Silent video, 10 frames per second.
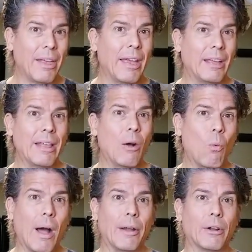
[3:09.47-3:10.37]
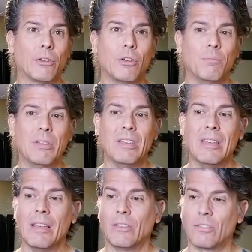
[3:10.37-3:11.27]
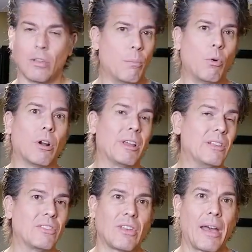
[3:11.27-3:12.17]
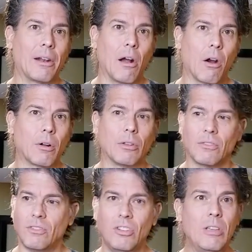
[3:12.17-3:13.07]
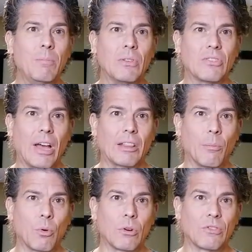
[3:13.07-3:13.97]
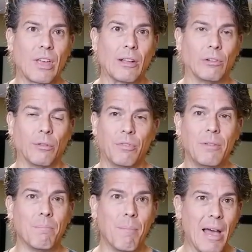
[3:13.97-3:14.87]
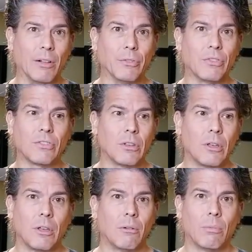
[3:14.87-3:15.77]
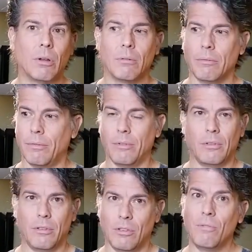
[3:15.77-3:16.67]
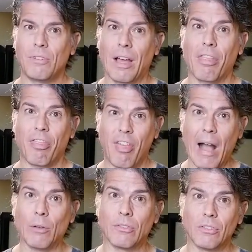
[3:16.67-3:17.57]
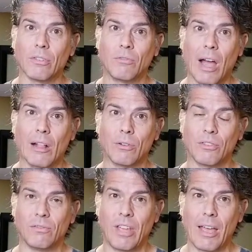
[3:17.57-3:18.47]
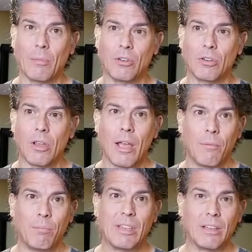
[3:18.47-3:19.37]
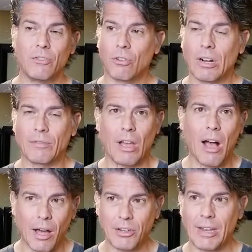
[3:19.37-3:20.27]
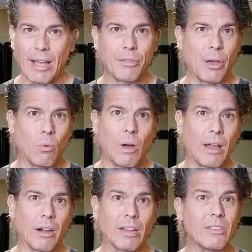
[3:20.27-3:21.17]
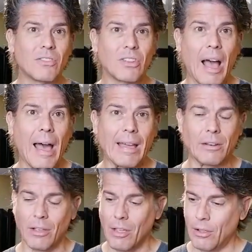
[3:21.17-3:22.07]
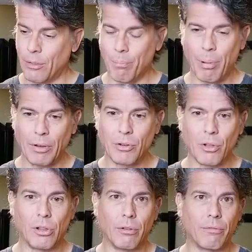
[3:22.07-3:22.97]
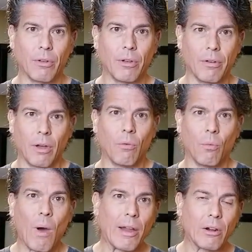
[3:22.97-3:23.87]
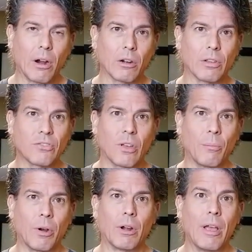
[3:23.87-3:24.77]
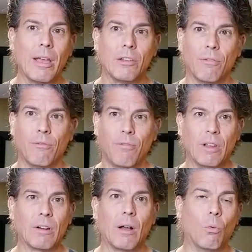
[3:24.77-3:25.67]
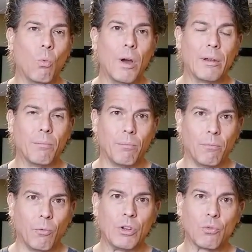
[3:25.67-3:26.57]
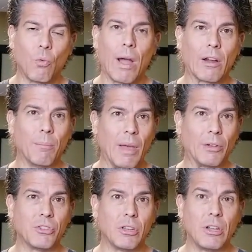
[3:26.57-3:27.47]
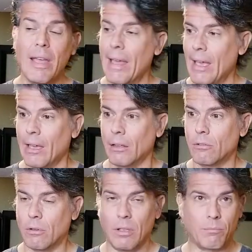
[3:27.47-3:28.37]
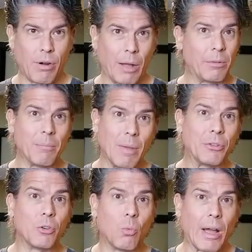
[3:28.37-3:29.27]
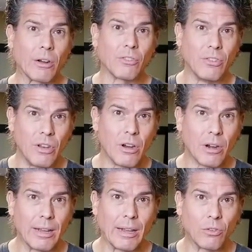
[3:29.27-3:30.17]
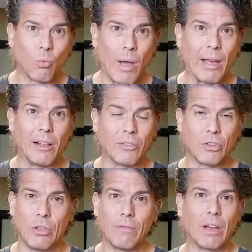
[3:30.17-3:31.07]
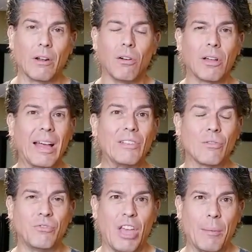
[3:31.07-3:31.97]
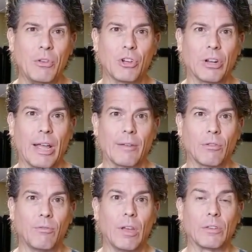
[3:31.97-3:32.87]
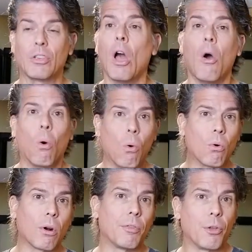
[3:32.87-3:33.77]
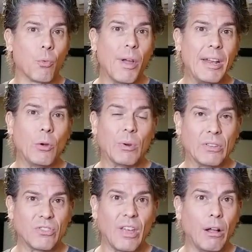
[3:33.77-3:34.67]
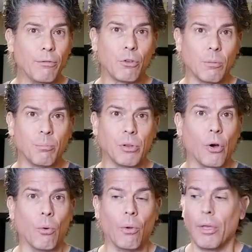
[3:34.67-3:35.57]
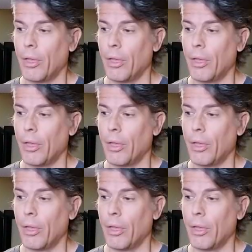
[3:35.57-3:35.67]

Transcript: And that wire could be somewhere inside a harness, deep inside the motorcycle. If it melts, well, you've got thousands of dollars of damage because you're gonna have to hunt down that wire inside the bundle of a wire harness somewhere to figure out which wire melted, and it probably melted wires near it as well. So you've got all kinds of damage you're gonna have to fix. Or the radio itself could blow.